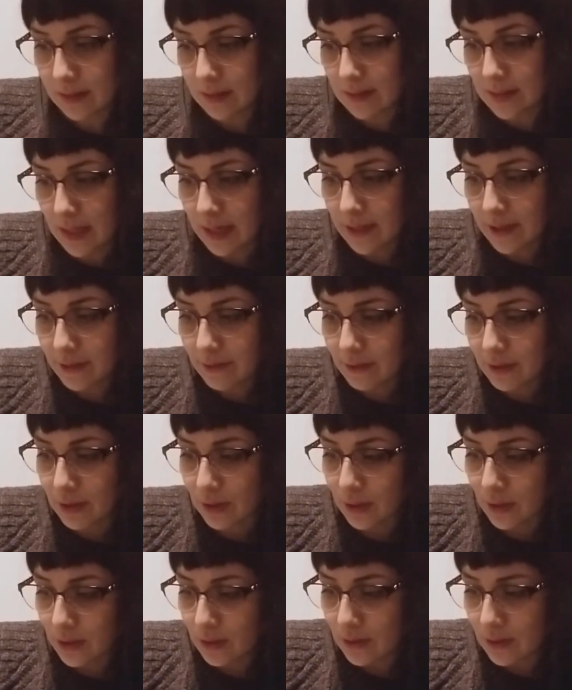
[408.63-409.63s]
Talia
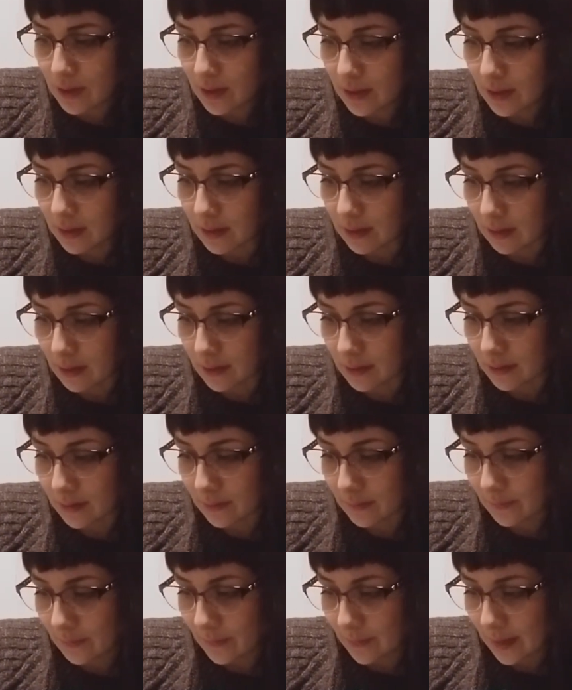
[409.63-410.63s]
returned to the garden
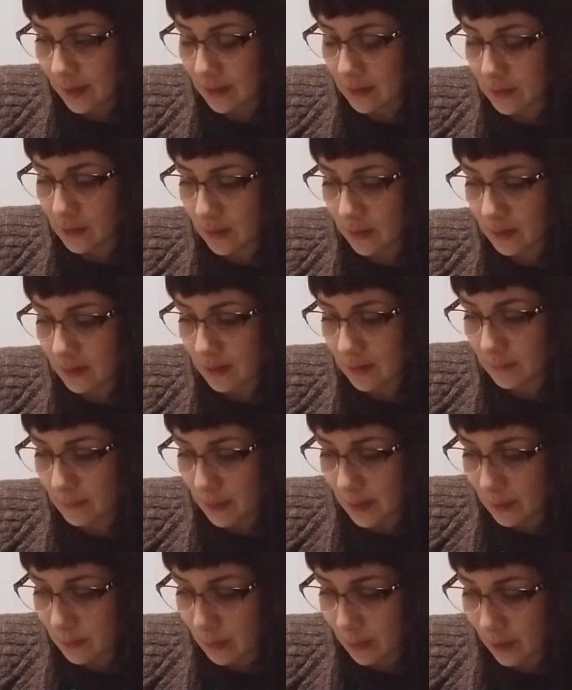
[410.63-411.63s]
and took the
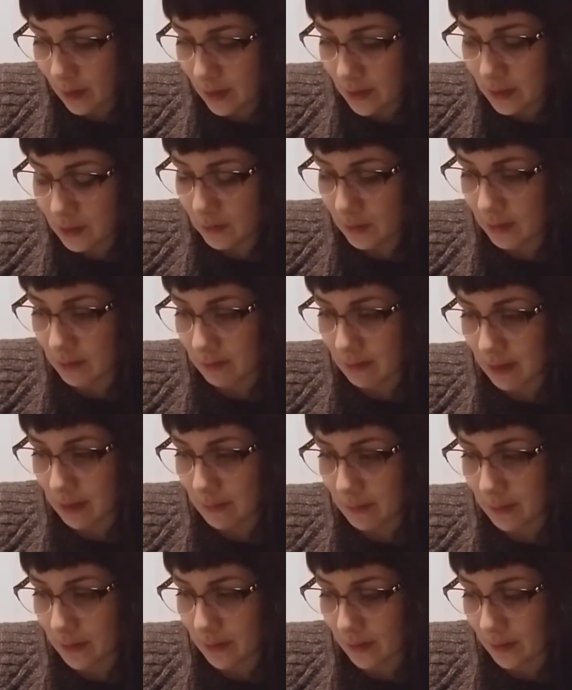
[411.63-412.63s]
big pot to her
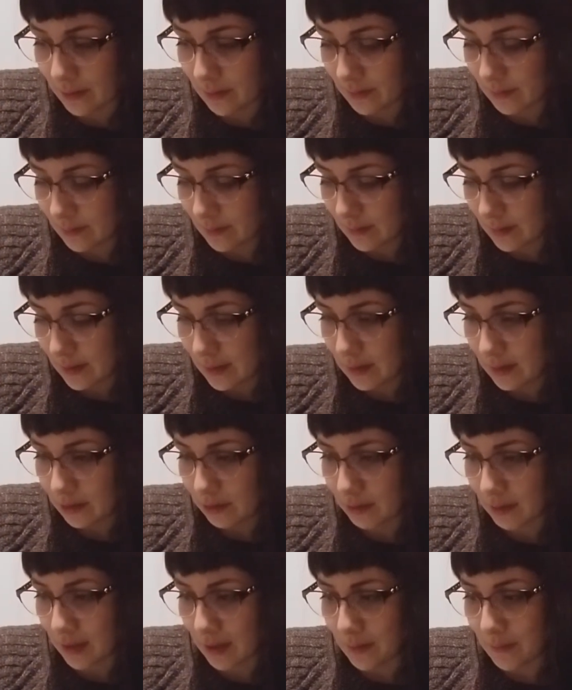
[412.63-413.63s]
grandmother.
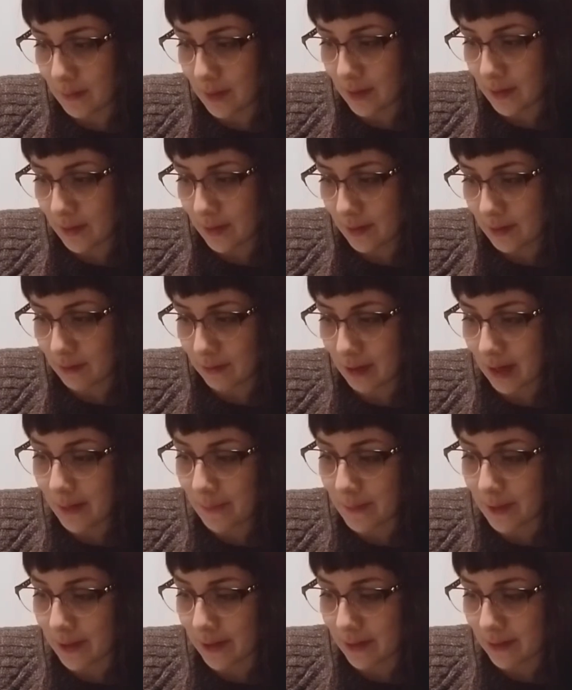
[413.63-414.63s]
Grandma,
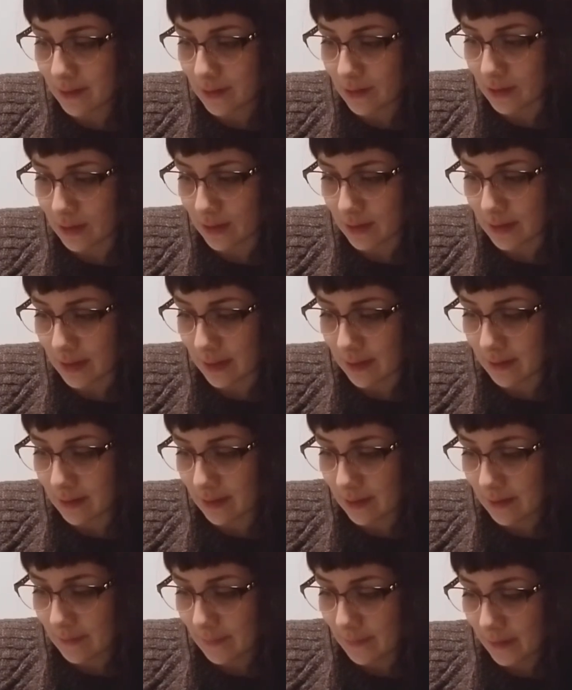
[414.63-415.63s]
she said,
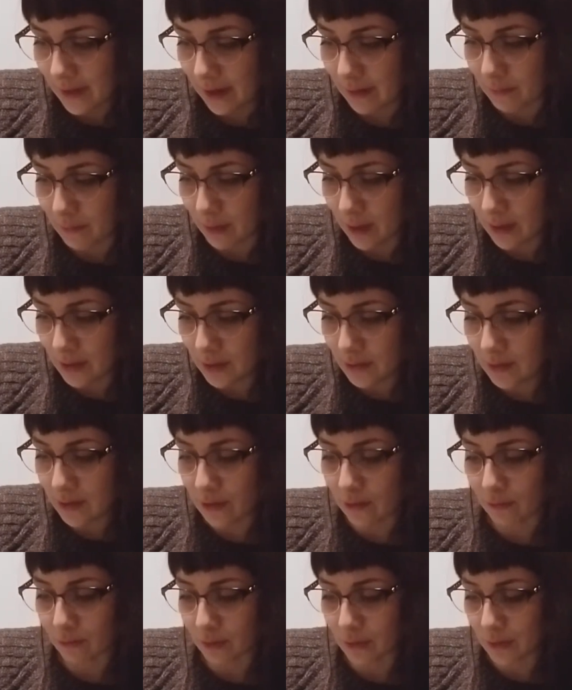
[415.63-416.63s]
I brought you
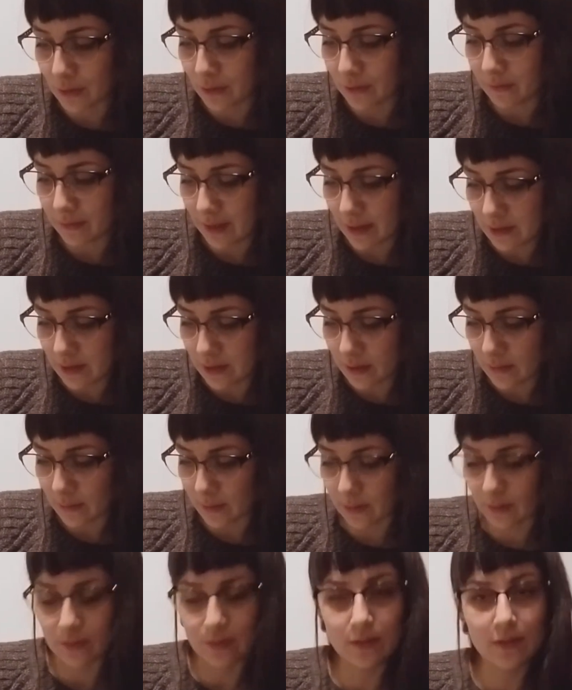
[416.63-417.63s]
your rude
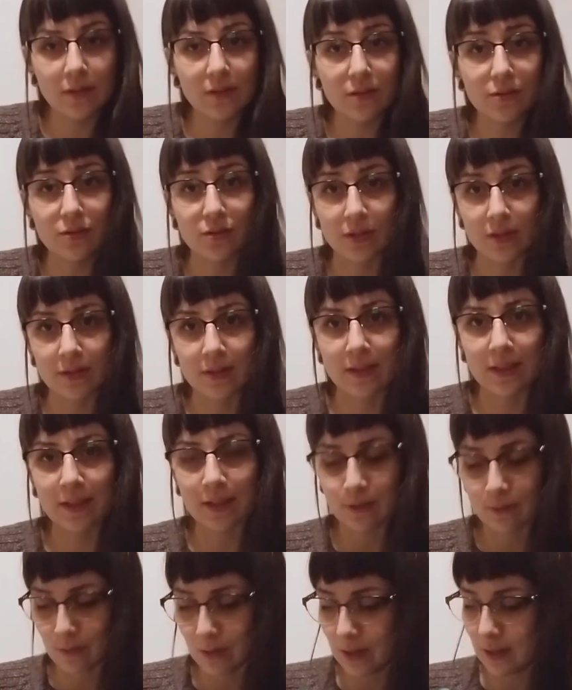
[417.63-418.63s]
vegetables, just like
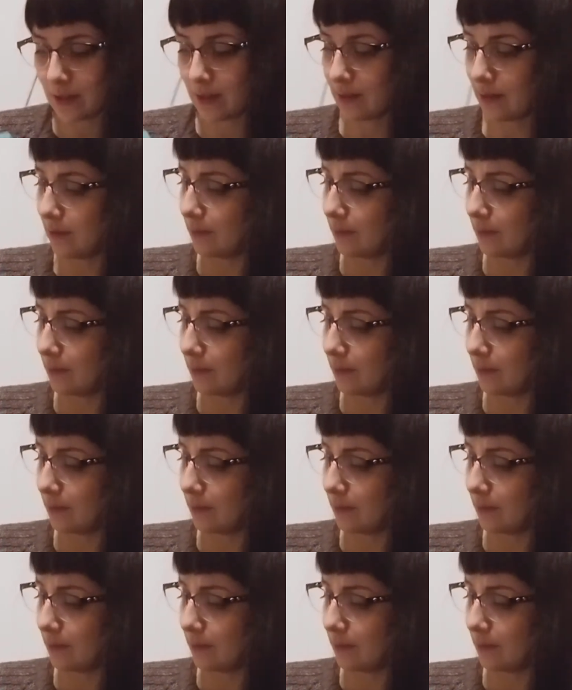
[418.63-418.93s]
you wanted.